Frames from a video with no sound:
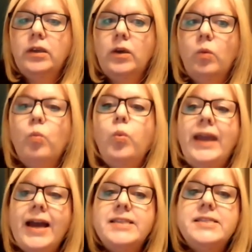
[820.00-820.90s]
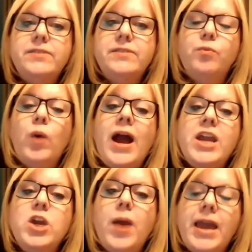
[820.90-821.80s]
we asked, are
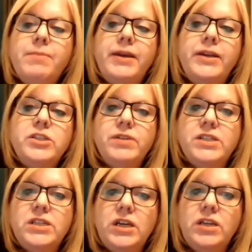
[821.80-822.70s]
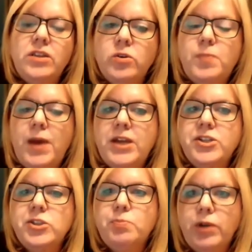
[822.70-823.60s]
you aiming to return those
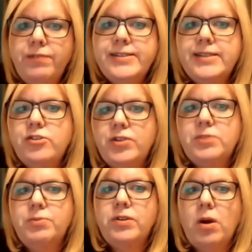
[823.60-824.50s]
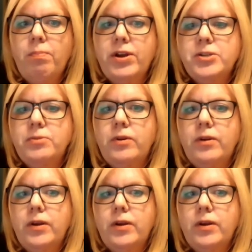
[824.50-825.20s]
patients previously treated with compression